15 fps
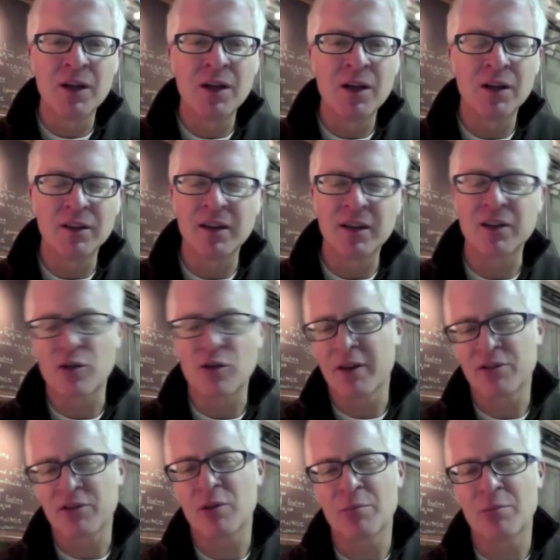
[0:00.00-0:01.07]
and that drives
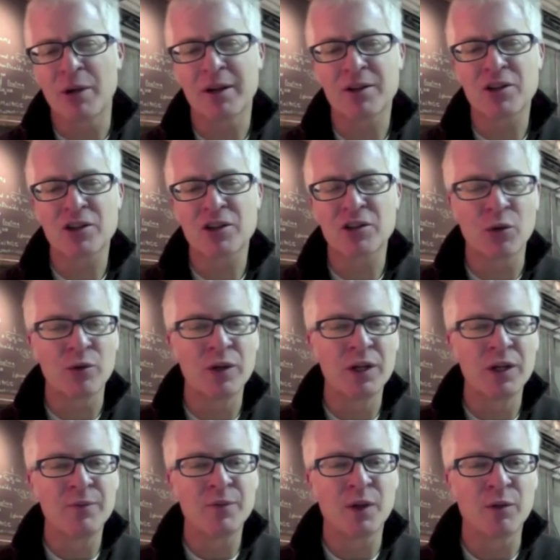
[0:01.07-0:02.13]
our batch. So
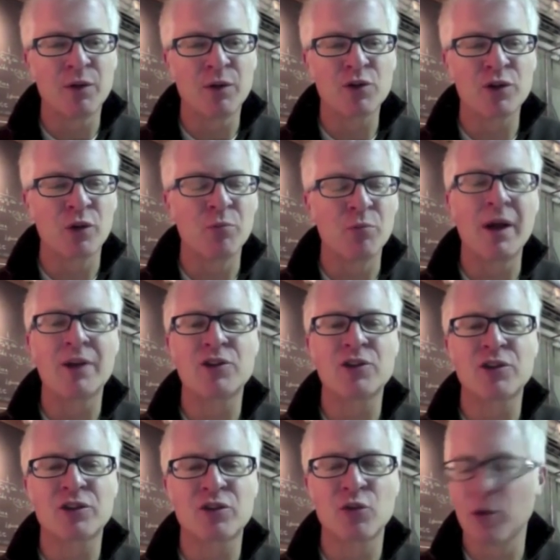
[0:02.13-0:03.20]
there's no magic
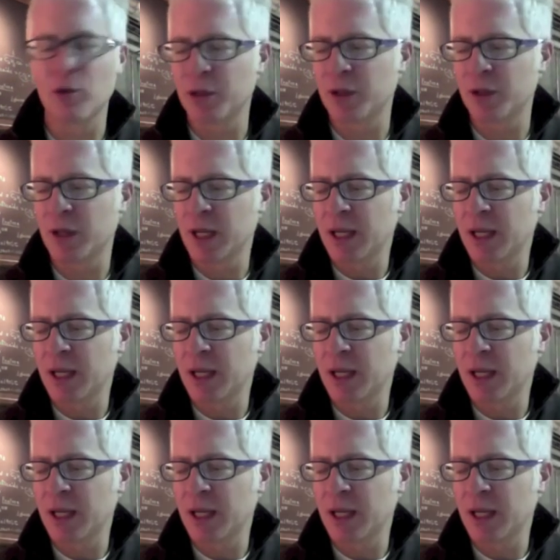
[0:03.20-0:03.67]
to them,